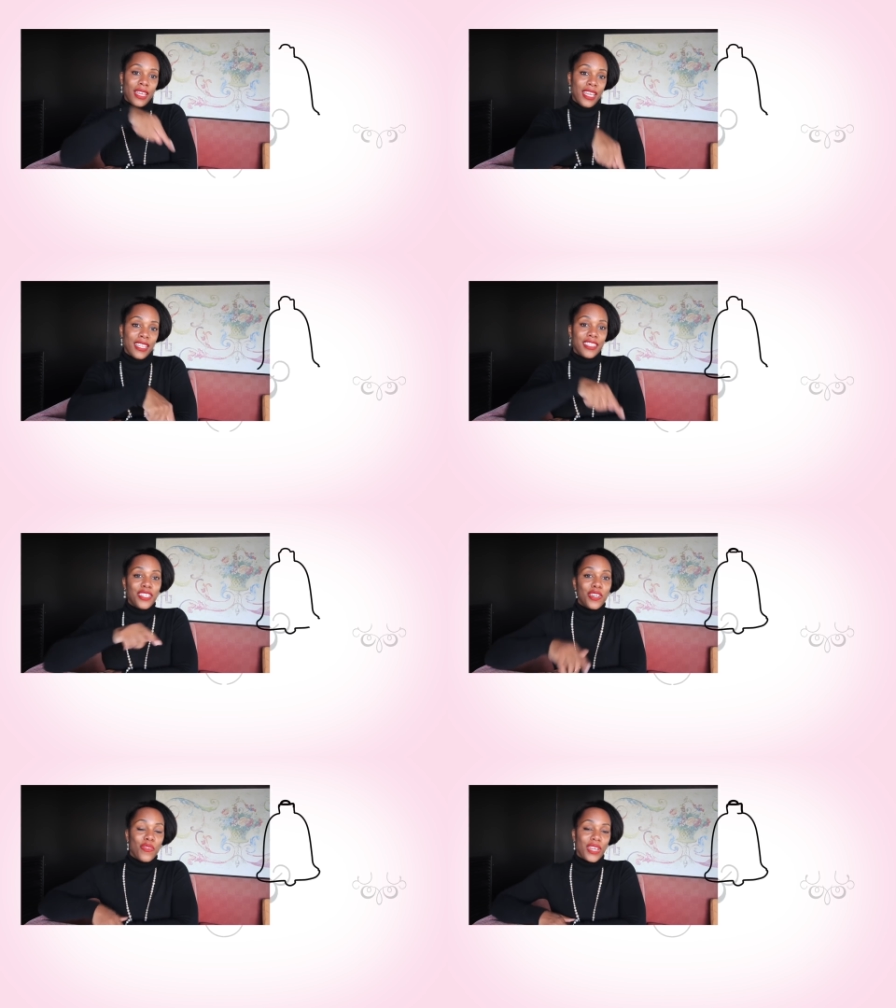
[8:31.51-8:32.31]
Hit the
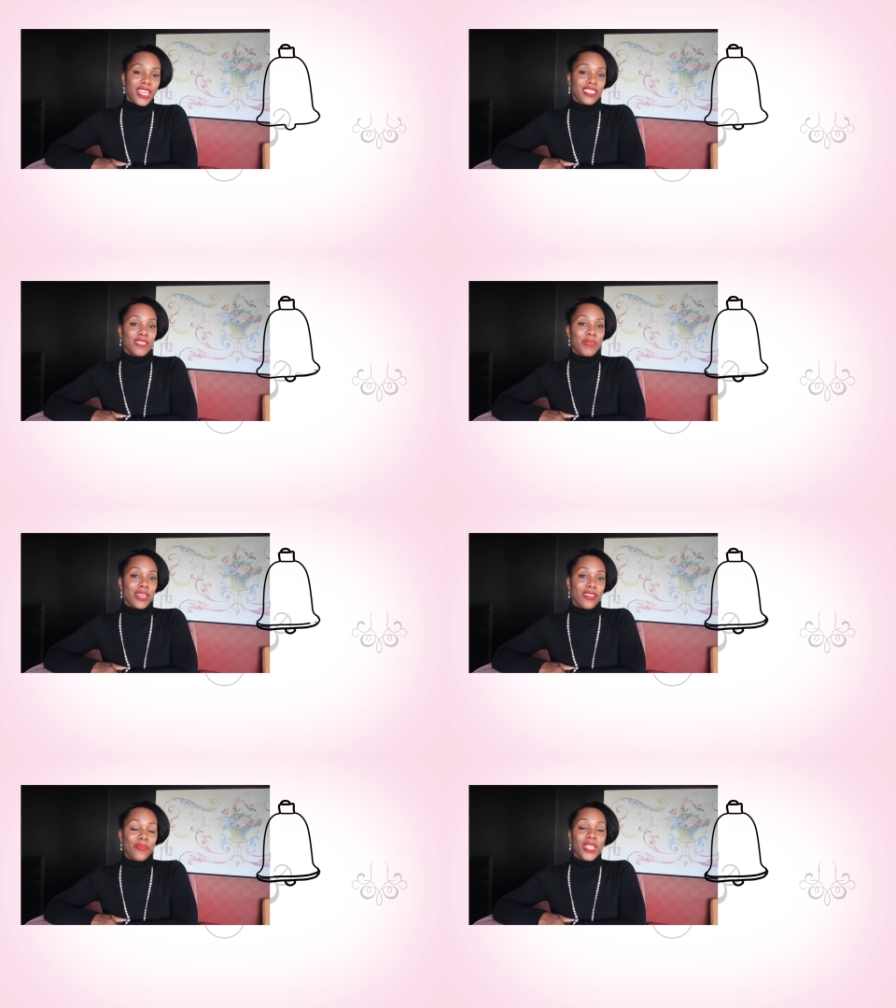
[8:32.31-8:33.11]
notification
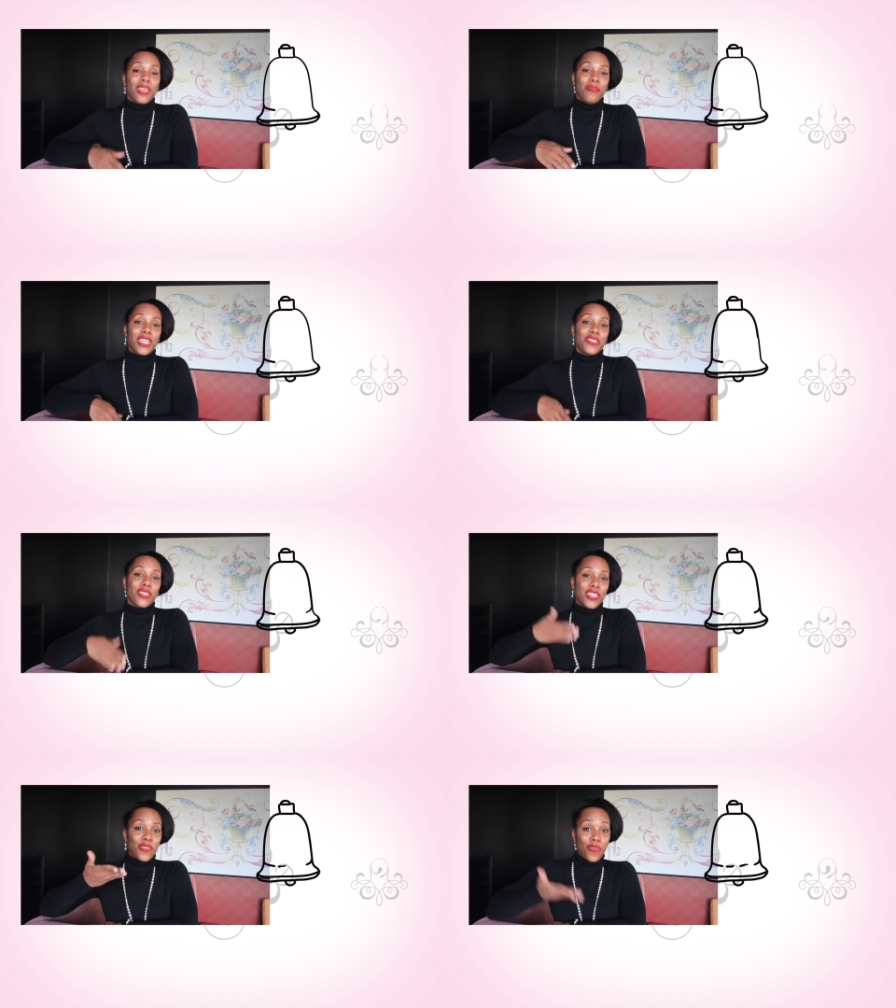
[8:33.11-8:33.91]
bell. Make sure
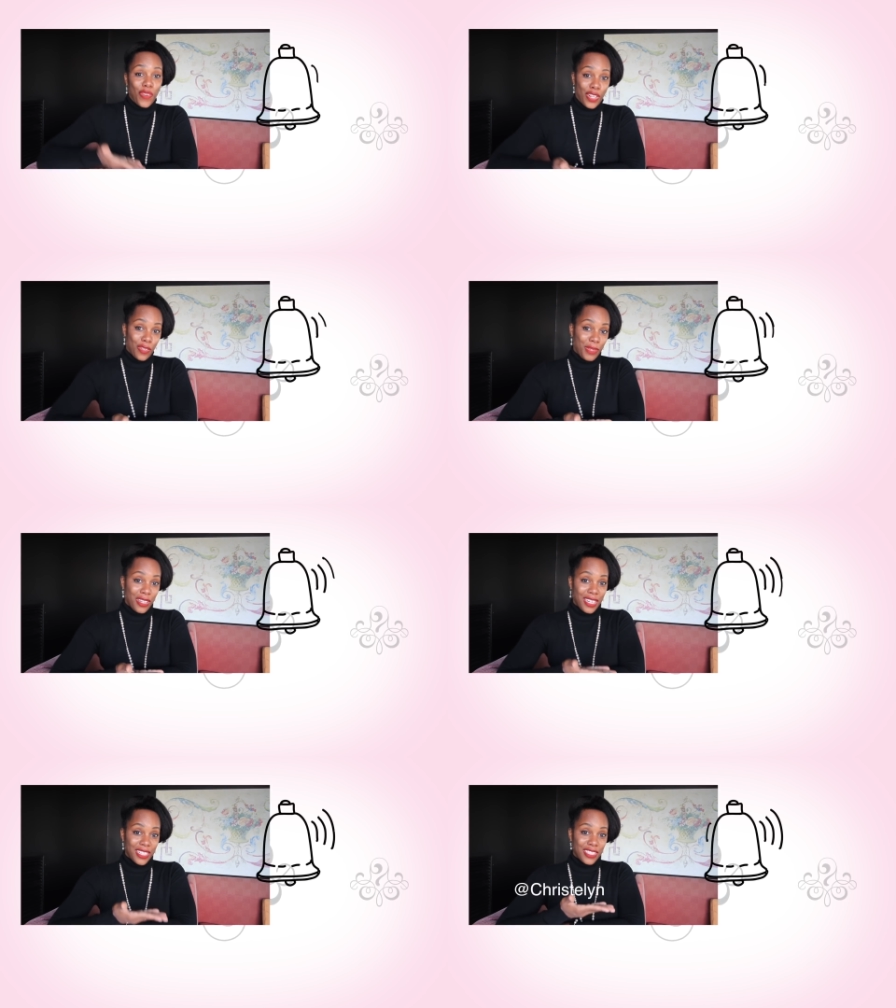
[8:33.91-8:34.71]
that you follow me
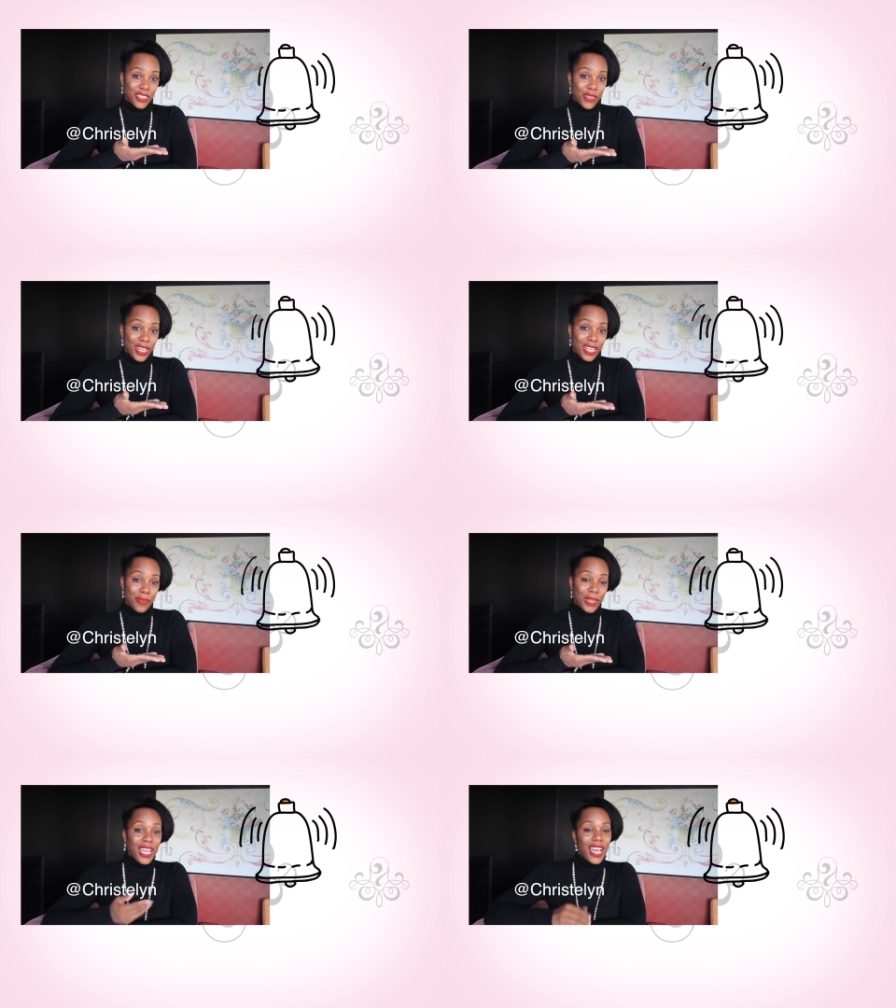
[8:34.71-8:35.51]
on
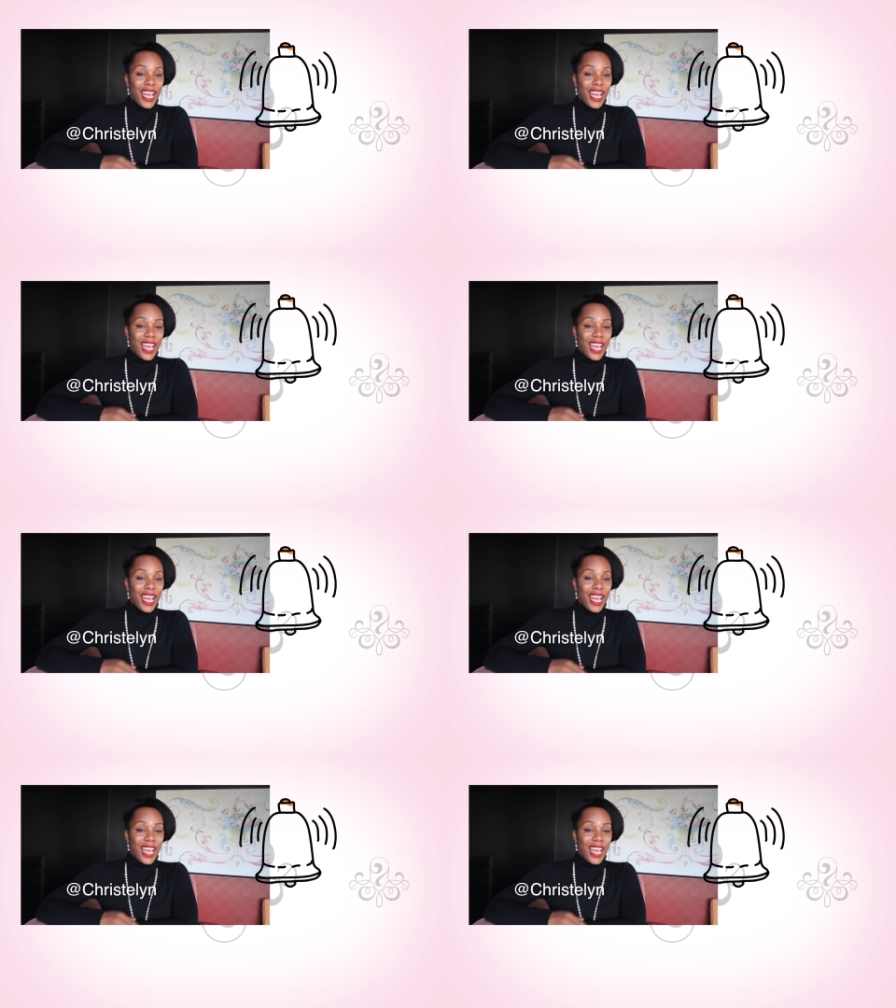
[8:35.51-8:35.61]
Instagram